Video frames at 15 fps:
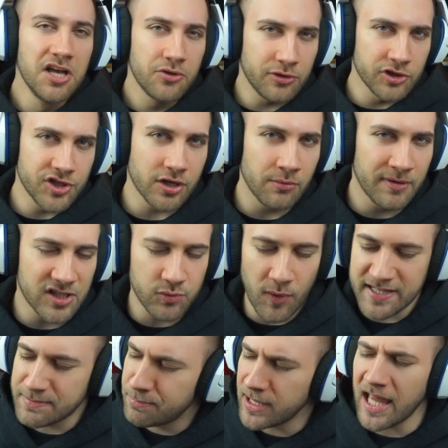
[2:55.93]
You can check out my
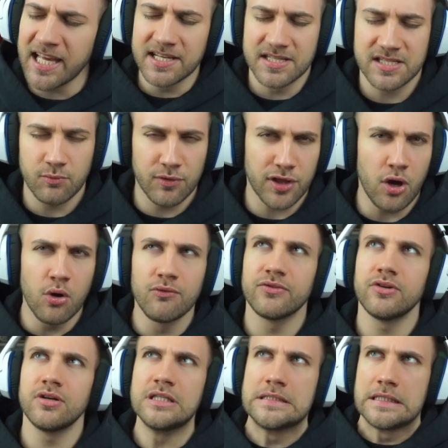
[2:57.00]
Twice playlist with
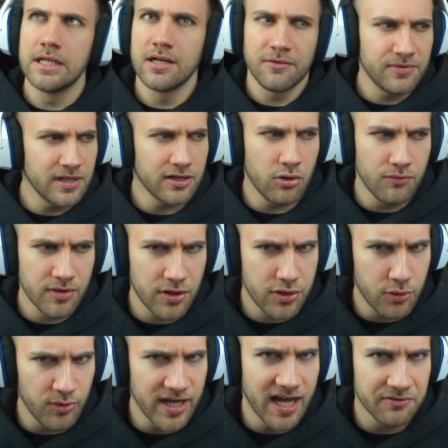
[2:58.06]
over
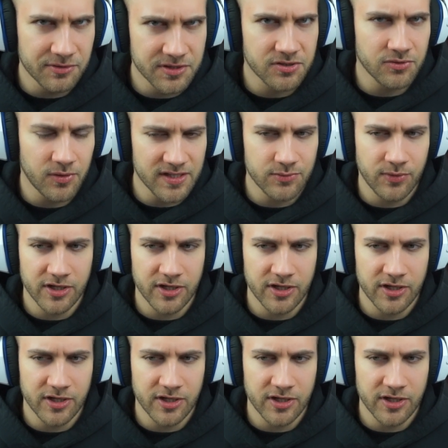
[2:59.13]
300 Twice